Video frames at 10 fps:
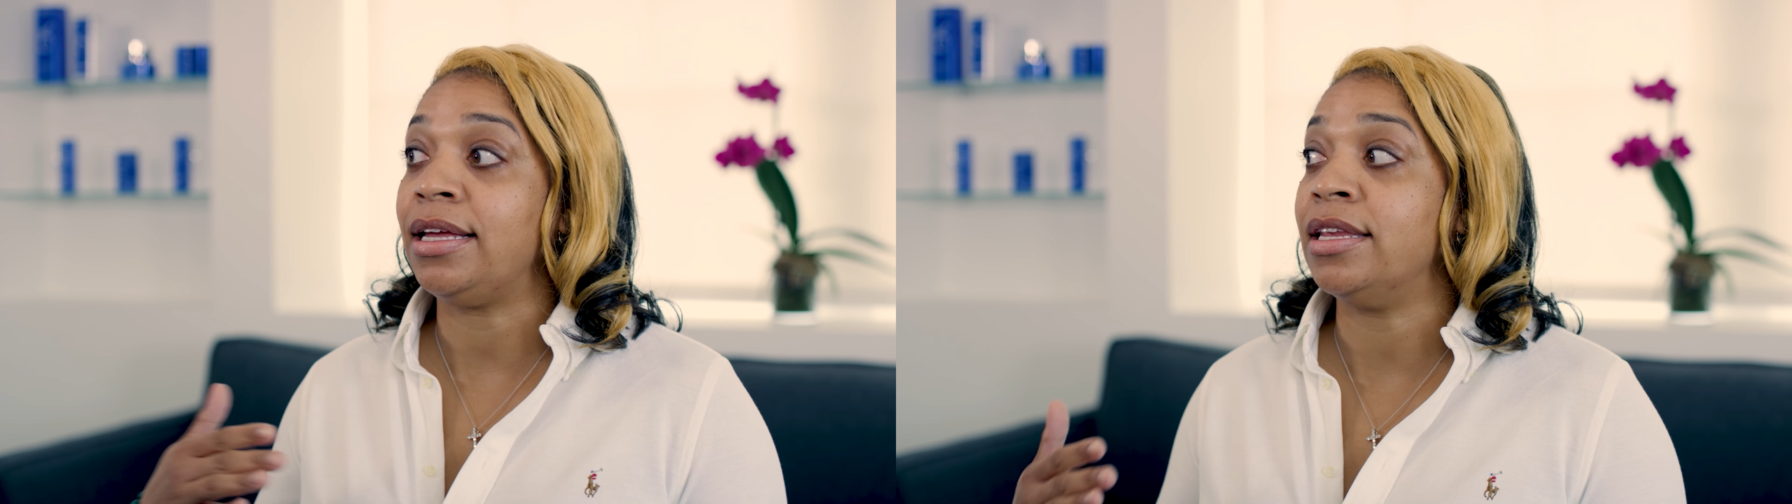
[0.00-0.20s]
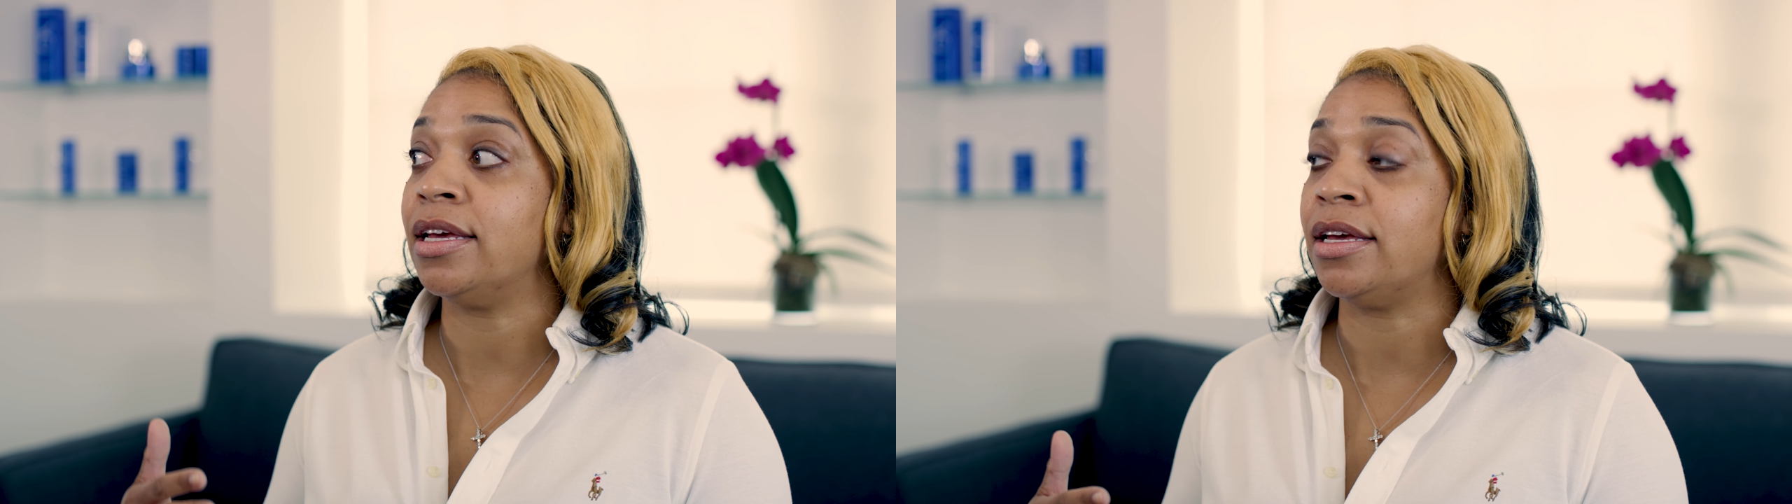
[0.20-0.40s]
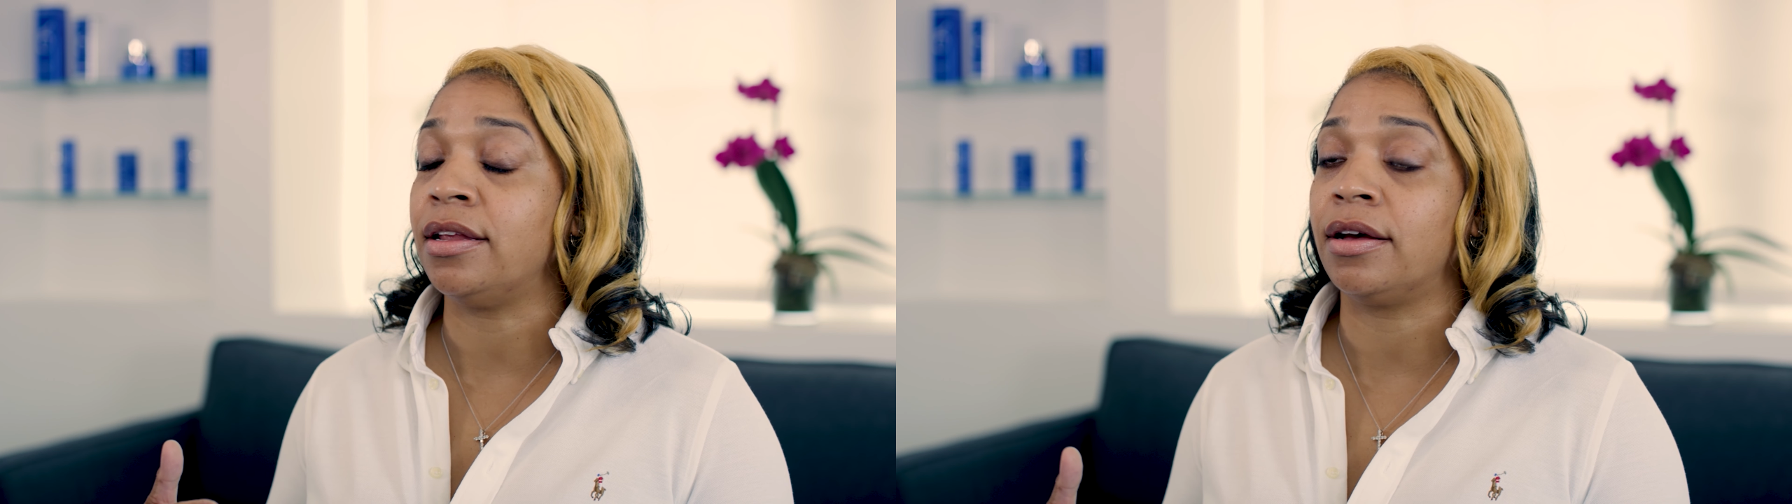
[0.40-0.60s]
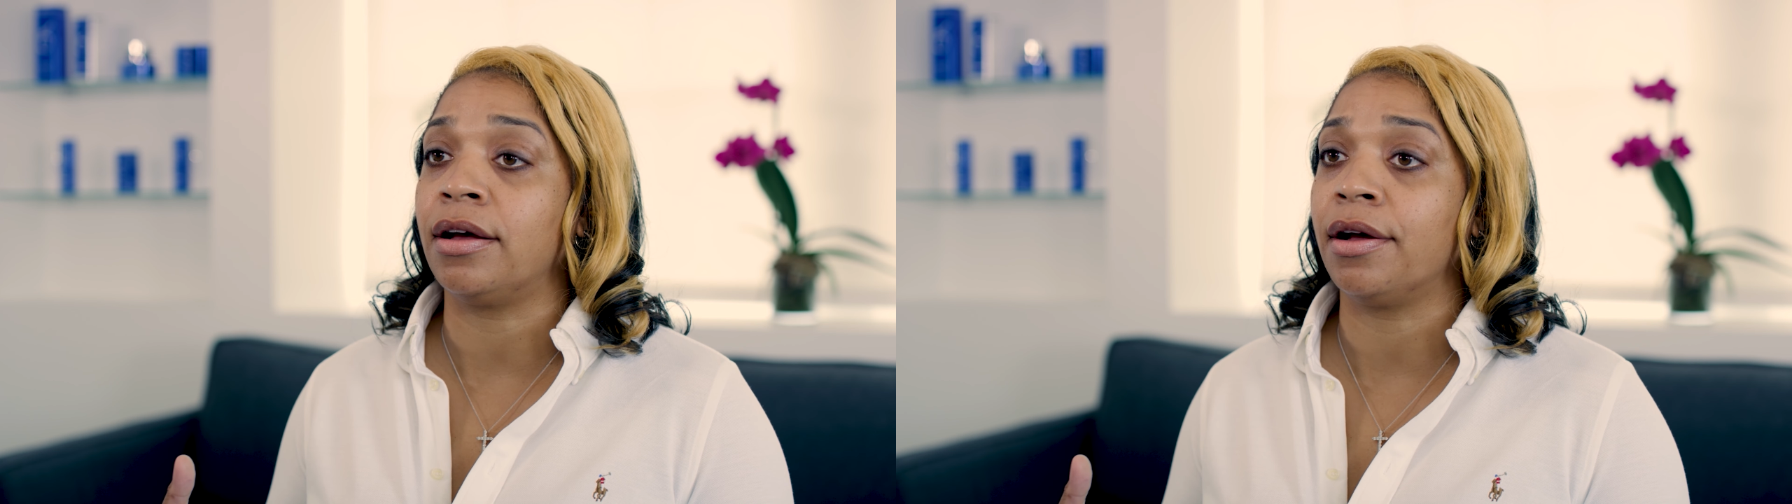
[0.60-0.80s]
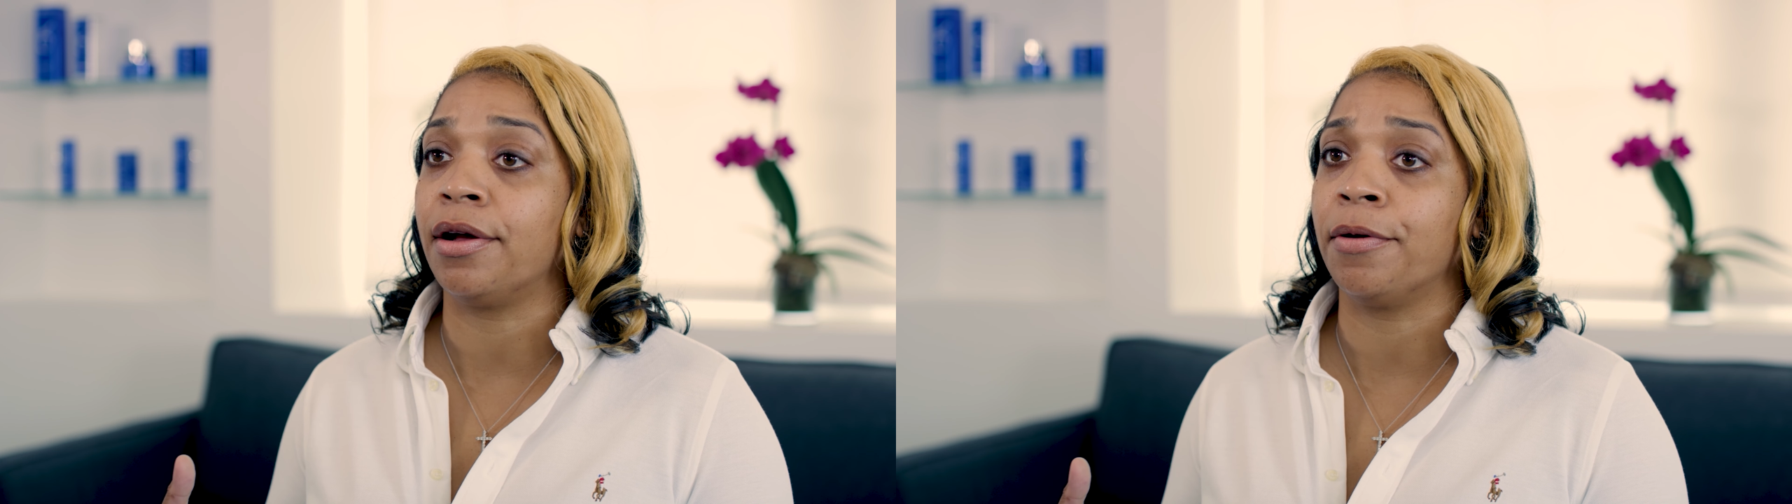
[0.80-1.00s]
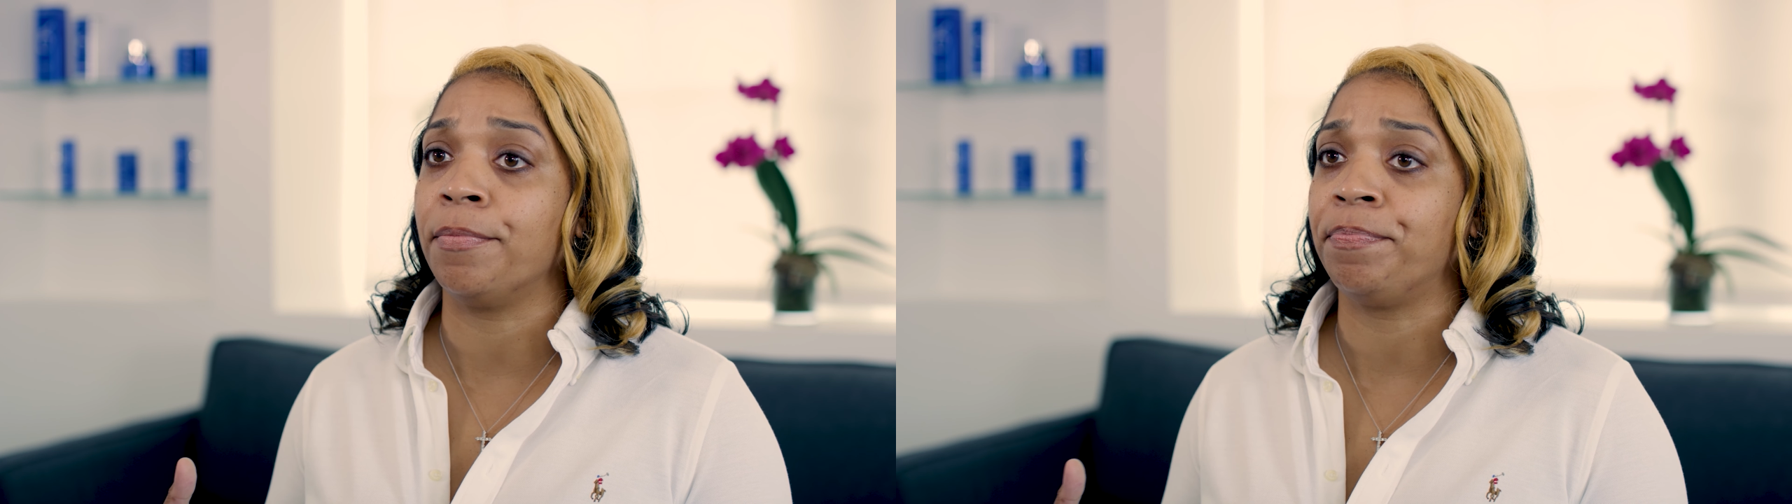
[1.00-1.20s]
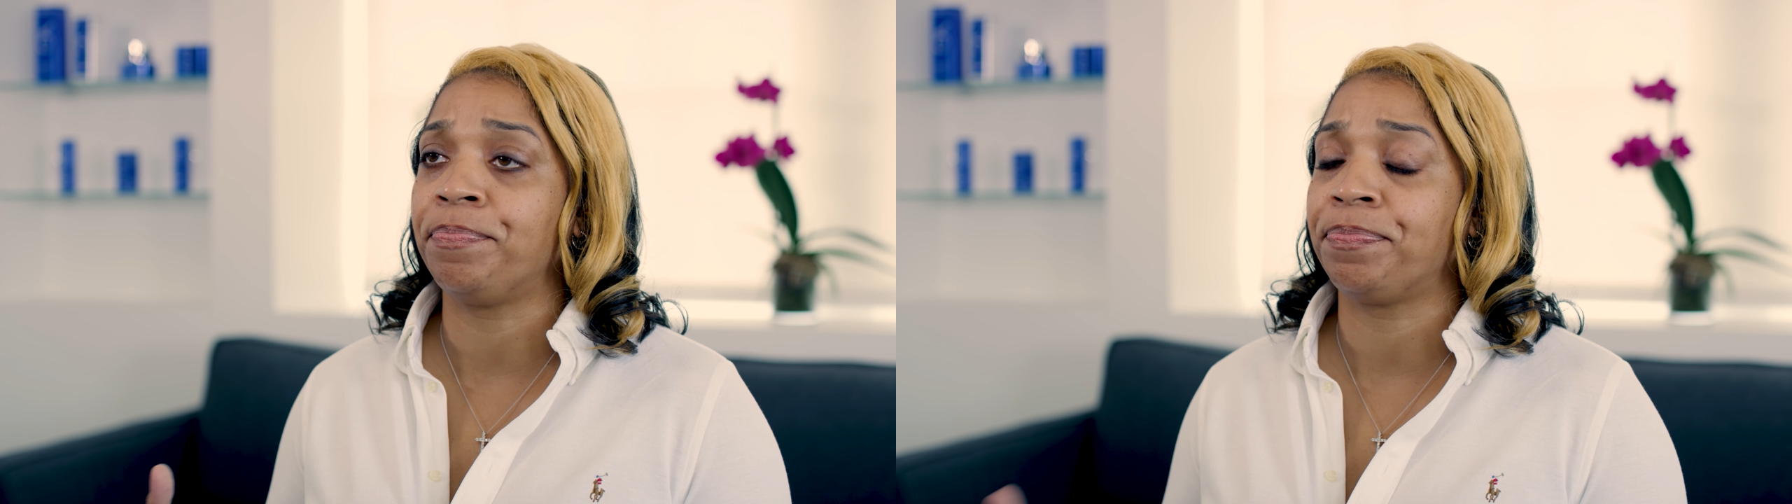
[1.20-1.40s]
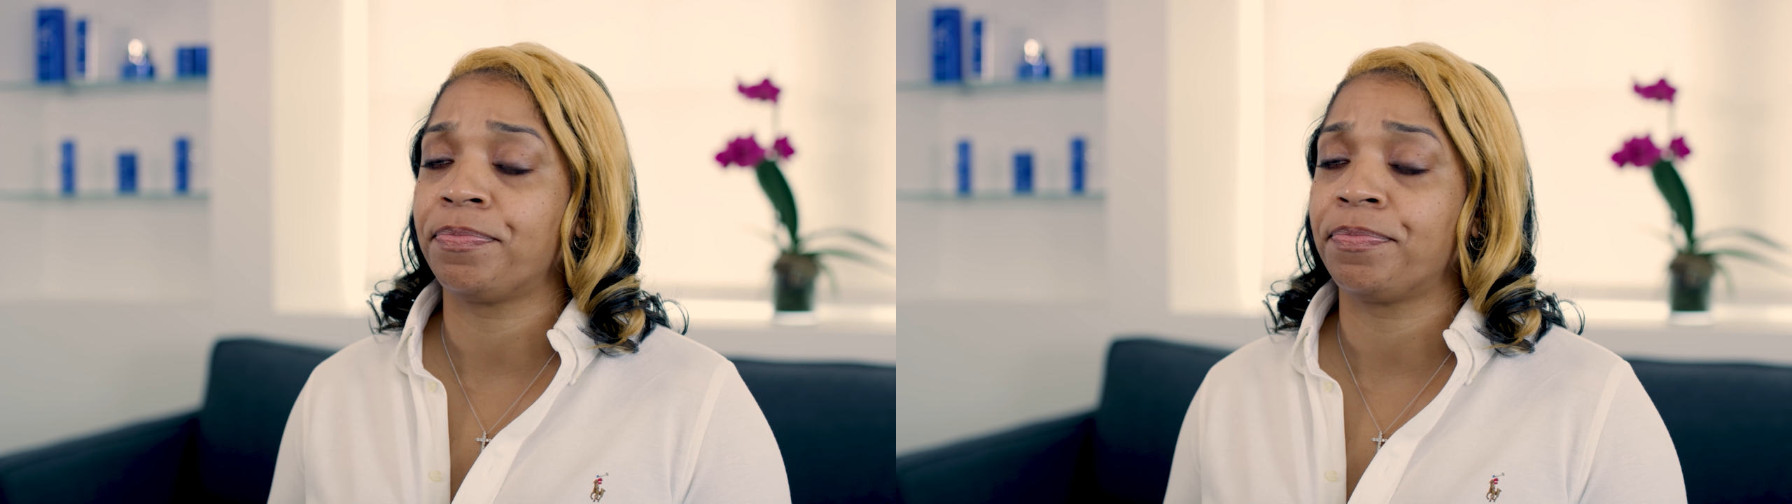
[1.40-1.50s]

did um,